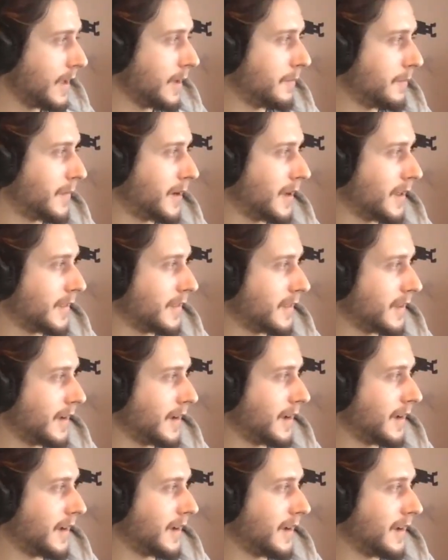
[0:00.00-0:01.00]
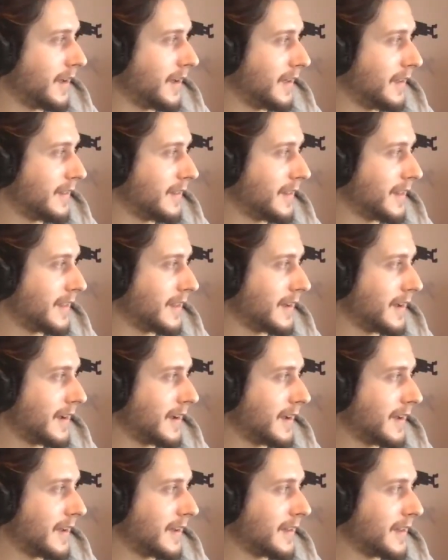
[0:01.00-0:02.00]
But
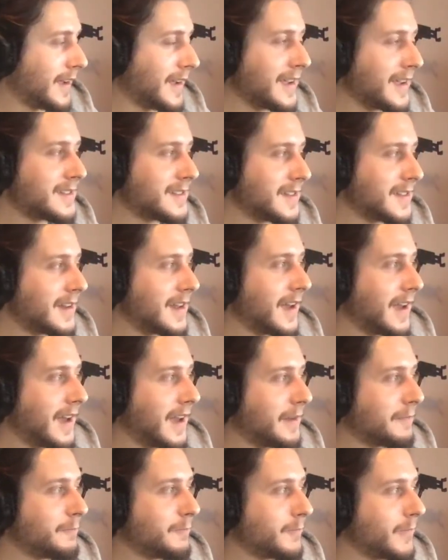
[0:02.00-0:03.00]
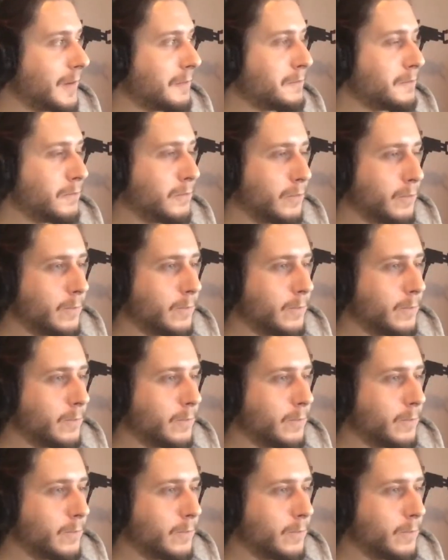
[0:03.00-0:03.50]
like I said, I'm